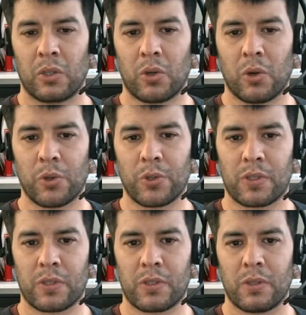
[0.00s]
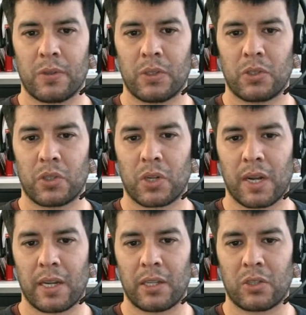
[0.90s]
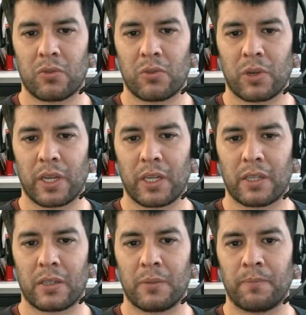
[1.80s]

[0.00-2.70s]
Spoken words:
Ghosts try to forget.